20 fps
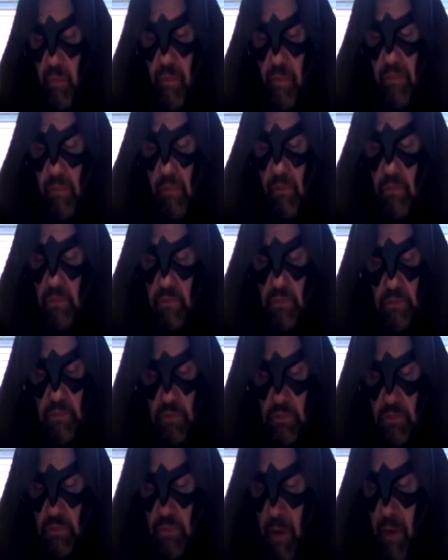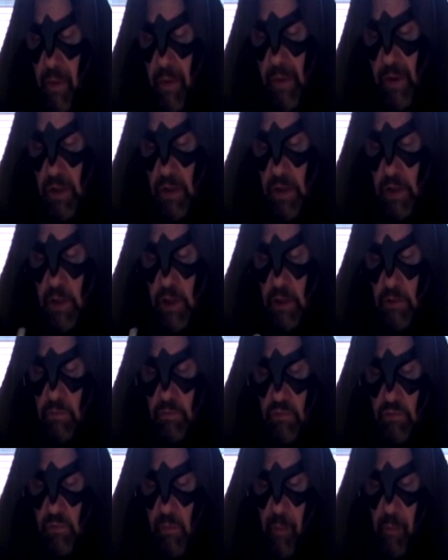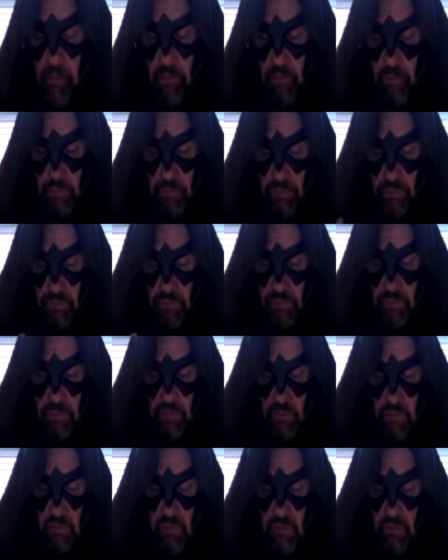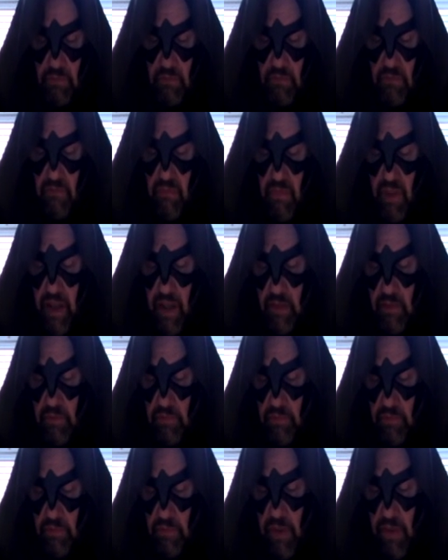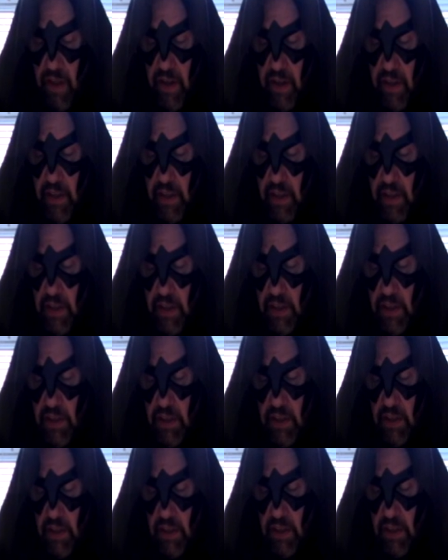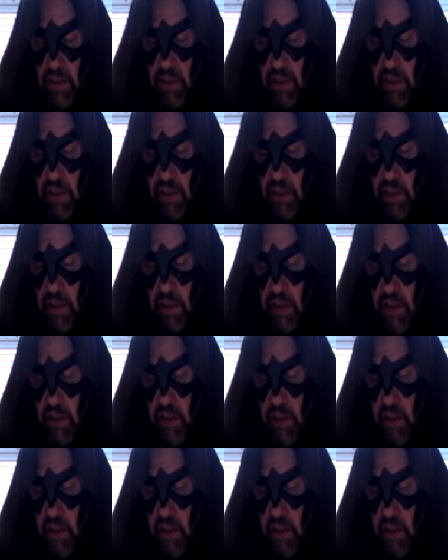Nobody speaks.